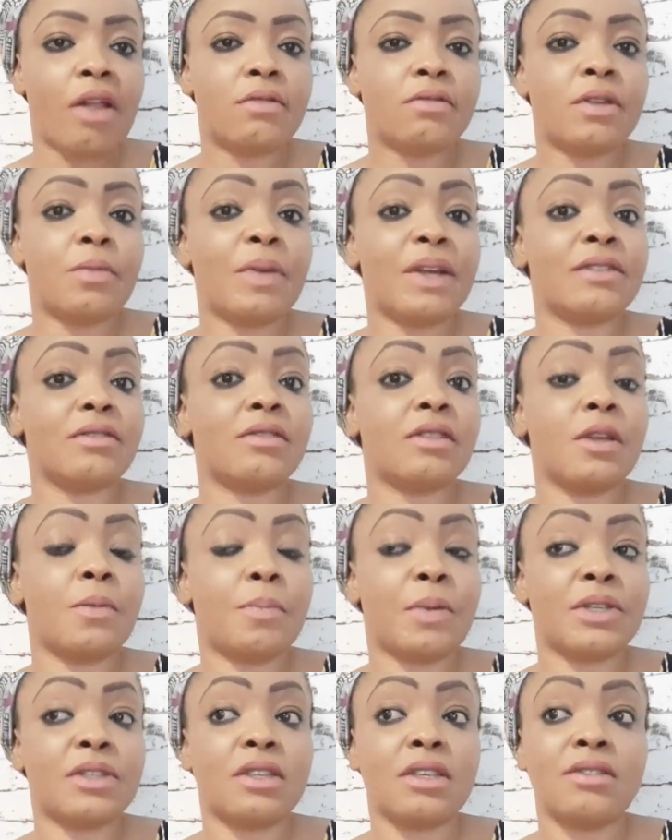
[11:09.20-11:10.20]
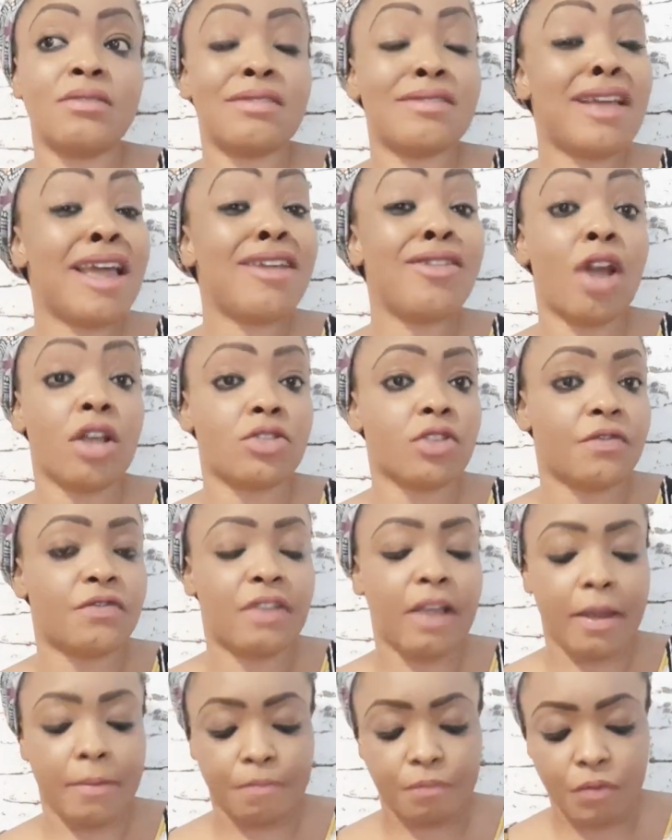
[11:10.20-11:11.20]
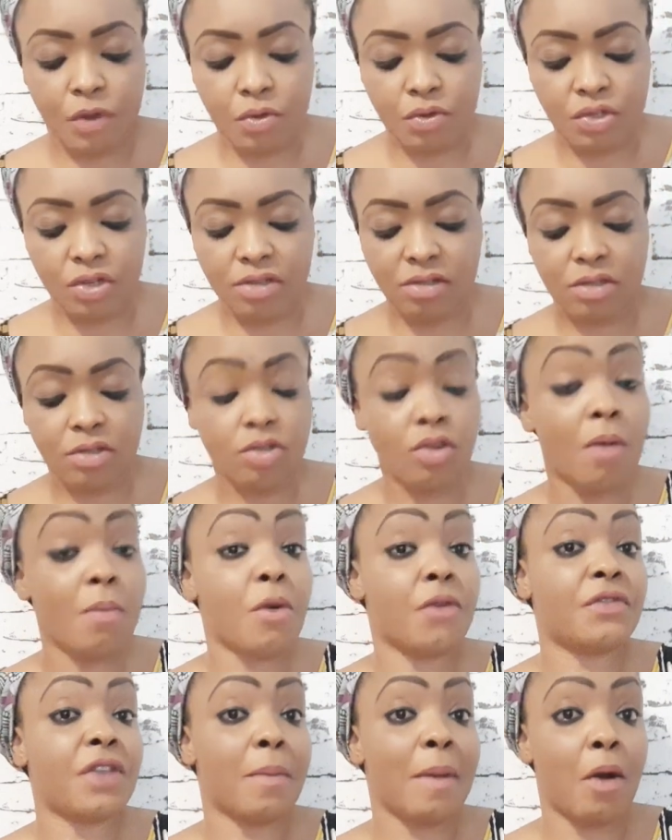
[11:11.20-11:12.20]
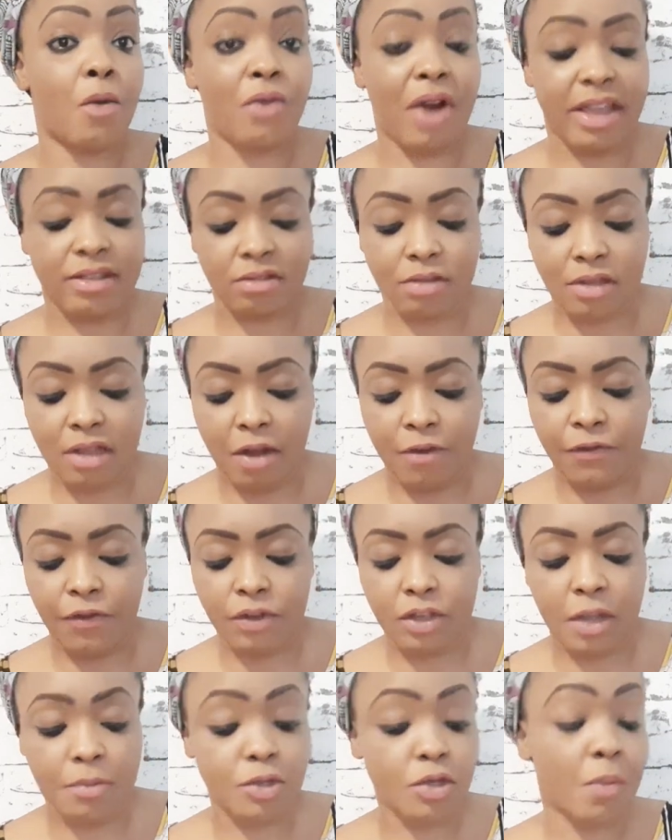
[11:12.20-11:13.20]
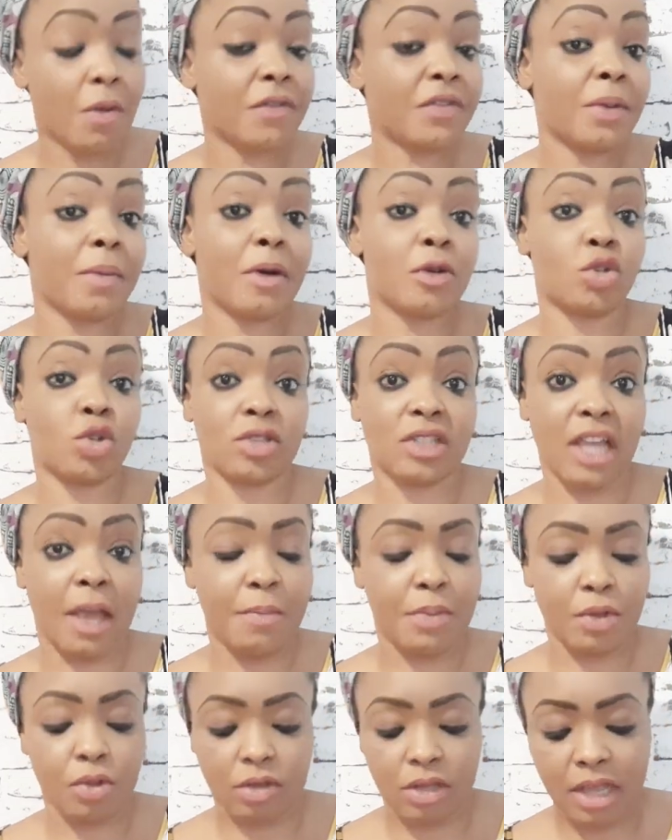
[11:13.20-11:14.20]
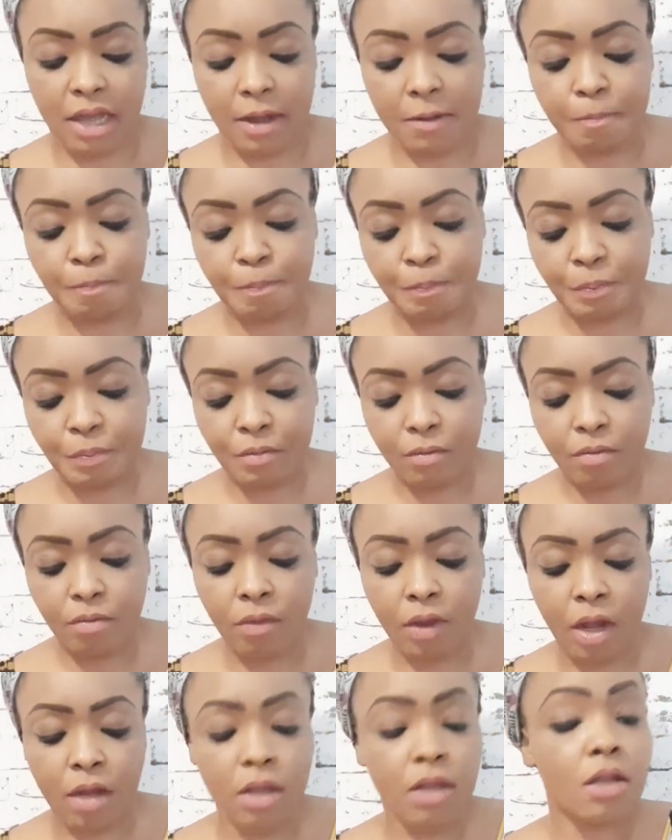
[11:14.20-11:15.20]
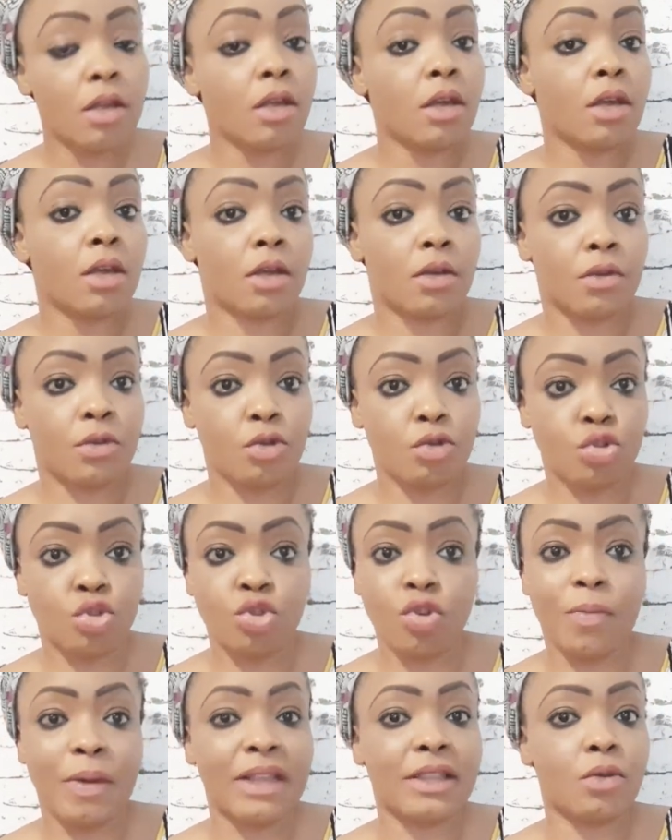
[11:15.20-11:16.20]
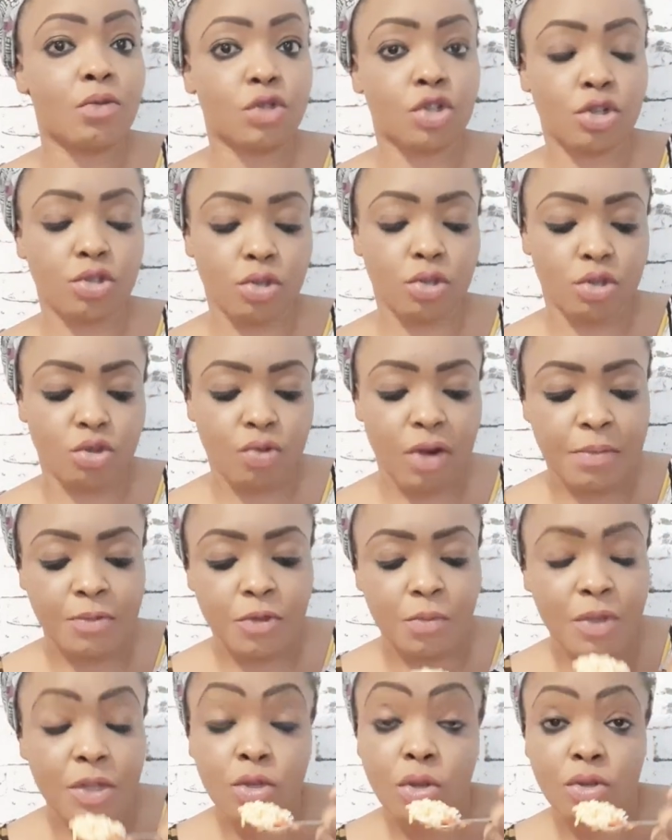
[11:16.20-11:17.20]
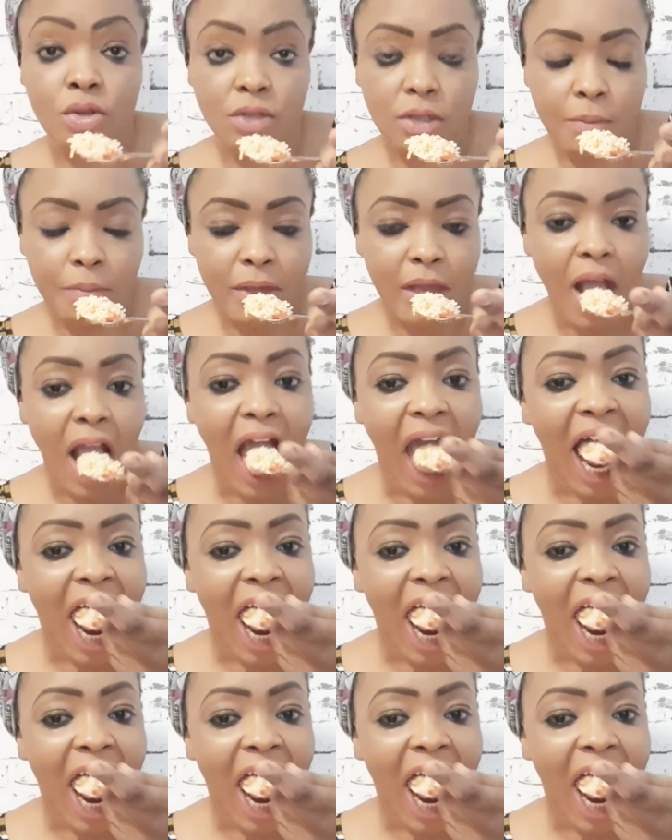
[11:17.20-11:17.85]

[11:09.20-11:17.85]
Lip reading: the person, a lot of them, they will just, some of them, I'll write it down for them. Some of them, I'll just type it on their YouTube and they'll just subscribe to me, turn on the bell.